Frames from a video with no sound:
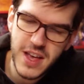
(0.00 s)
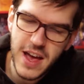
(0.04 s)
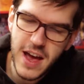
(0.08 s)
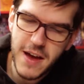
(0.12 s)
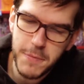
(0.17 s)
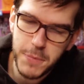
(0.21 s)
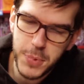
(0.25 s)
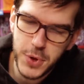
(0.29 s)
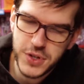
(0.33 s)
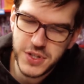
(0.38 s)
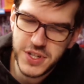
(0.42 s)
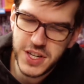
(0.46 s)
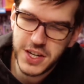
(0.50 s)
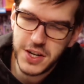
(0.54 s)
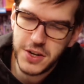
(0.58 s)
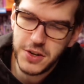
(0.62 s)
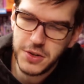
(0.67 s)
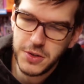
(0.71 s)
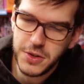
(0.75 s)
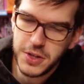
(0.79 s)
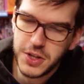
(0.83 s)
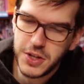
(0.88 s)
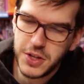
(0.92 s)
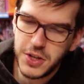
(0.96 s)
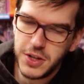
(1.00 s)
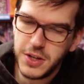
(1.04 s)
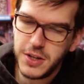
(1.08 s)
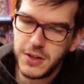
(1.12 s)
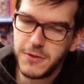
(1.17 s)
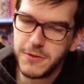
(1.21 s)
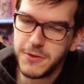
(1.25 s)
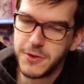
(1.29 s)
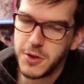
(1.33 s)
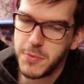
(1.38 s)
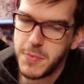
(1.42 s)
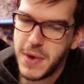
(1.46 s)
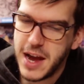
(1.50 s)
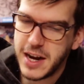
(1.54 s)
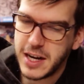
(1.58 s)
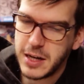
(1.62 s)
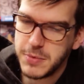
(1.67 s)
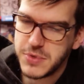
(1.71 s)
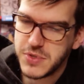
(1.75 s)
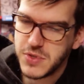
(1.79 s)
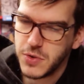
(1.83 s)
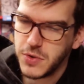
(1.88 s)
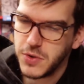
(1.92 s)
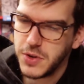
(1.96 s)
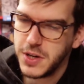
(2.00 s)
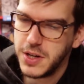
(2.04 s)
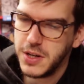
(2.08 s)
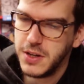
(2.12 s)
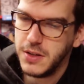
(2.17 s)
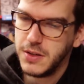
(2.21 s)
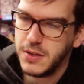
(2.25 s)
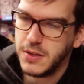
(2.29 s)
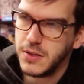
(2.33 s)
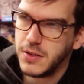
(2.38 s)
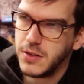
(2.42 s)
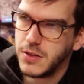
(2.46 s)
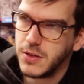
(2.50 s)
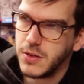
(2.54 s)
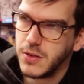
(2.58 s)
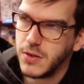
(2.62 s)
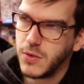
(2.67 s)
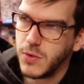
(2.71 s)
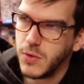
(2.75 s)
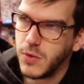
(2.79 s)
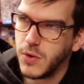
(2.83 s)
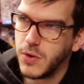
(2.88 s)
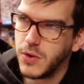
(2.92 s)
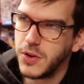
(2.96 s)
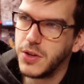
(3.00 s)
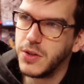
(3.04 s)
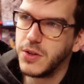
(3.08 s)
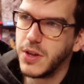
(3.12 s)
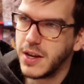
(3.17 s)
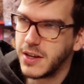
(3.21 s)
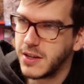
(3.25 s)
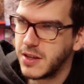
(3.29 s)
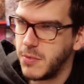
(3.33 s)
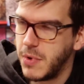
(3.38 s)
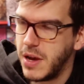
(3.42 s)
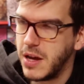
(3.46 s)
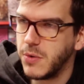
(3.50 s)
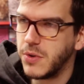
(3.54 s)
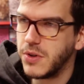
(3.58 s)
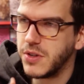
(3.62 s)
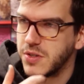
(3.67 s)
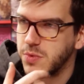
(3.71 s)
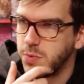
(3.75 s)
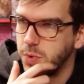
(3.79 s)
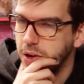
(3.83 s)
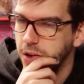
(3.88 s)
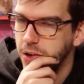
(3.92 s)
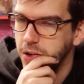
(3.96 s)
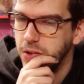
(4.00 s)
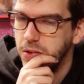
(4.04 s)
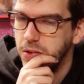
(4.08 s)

that particularly good for the backup story, or you like the main one as well?